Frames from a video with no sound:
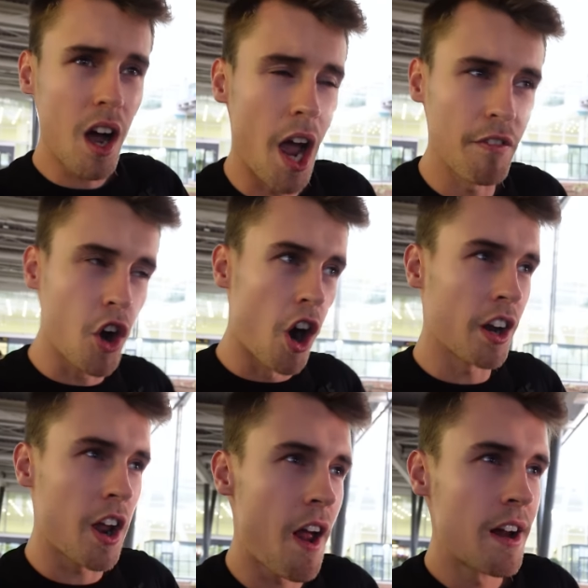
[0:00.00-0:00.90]
I've
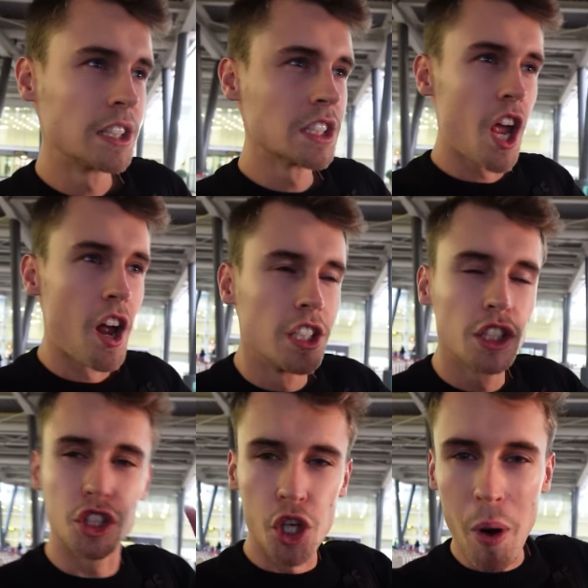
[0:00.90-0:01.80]
got
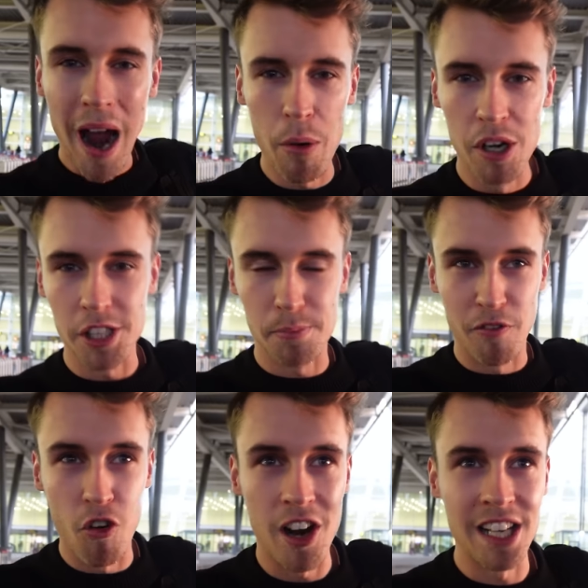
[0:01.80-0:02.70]
2 hours
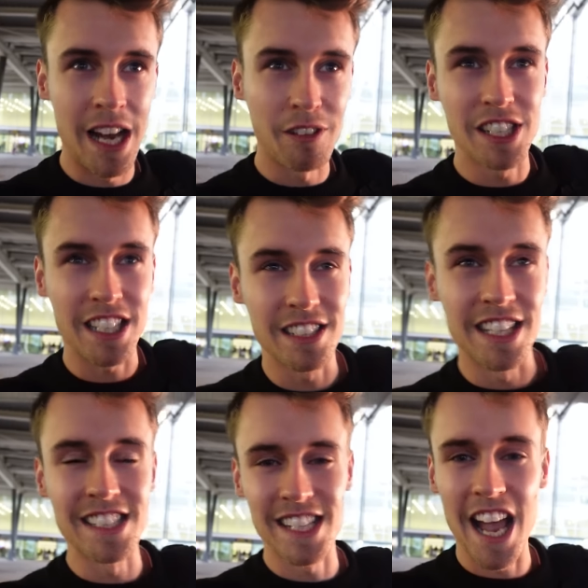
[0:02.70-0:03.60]
before I now
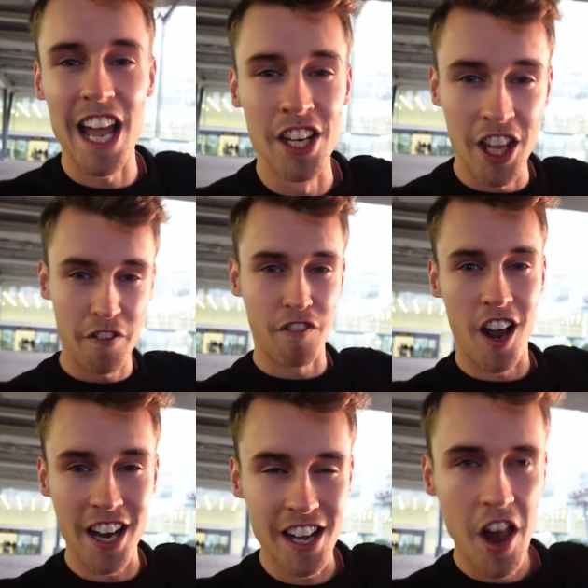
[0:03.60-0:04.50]
need to get another
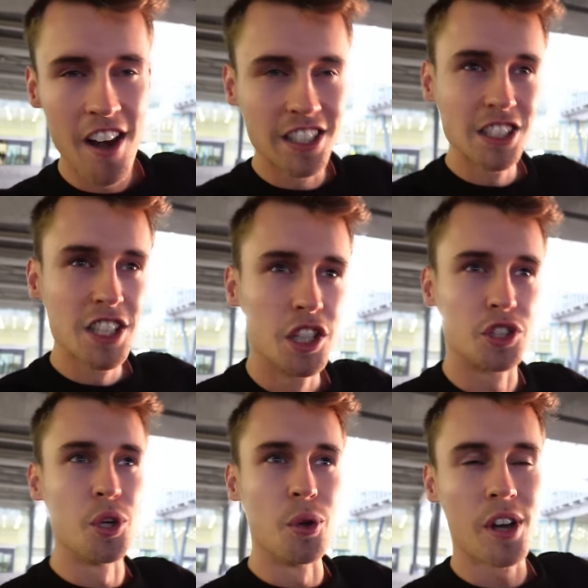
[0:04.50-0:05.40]
flight
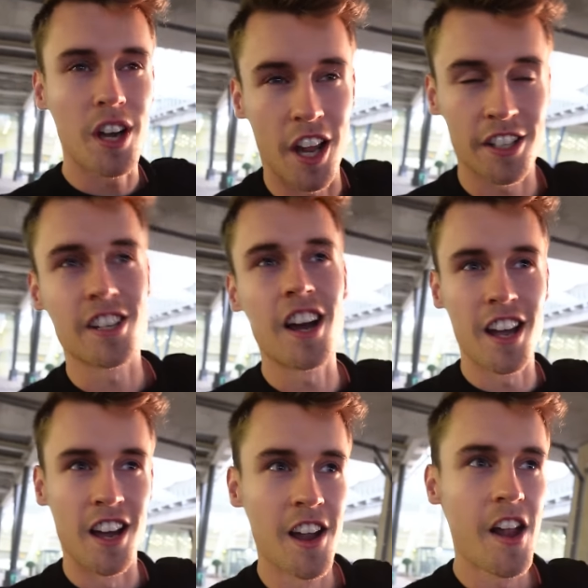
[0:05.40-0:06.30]
to
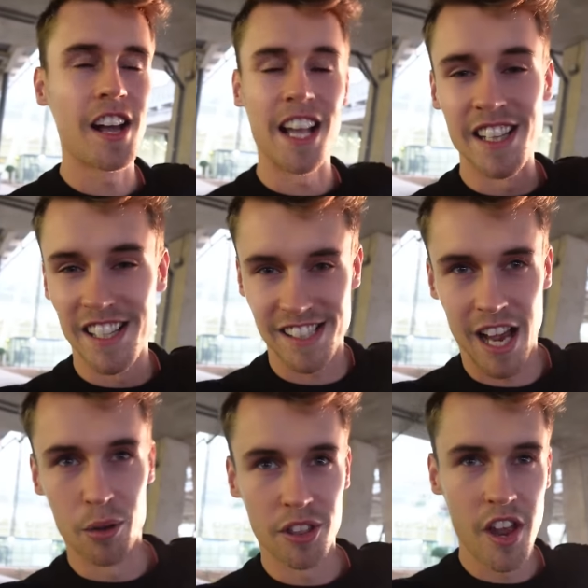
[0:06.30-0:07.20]
Ghardaia in the
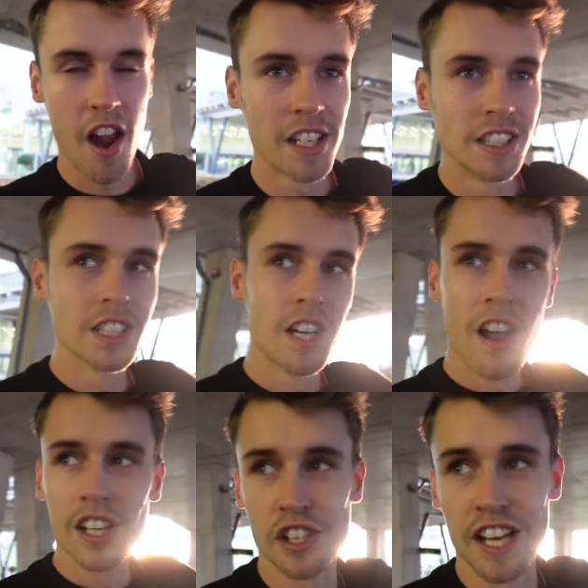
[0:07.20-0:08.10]
south.
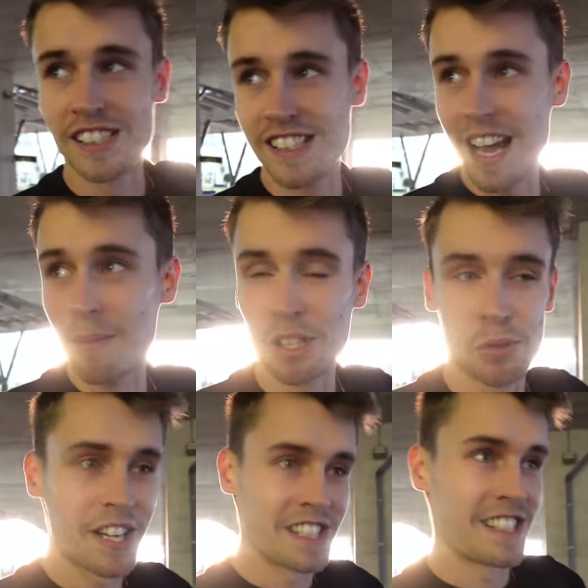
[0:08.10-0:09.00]
So let's see how much
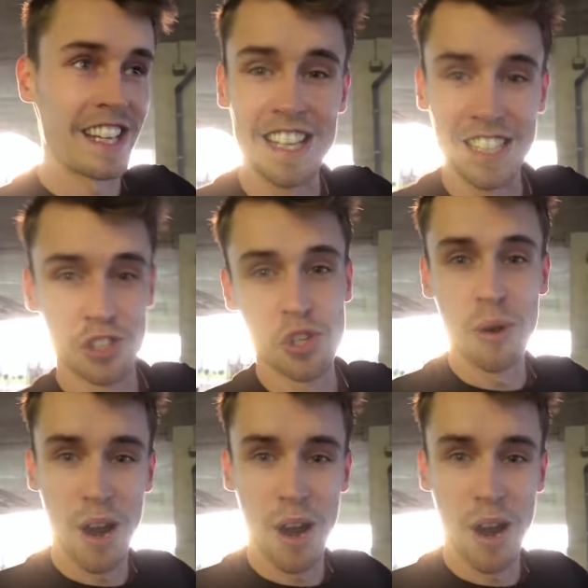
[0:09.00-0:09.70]
we can see in 2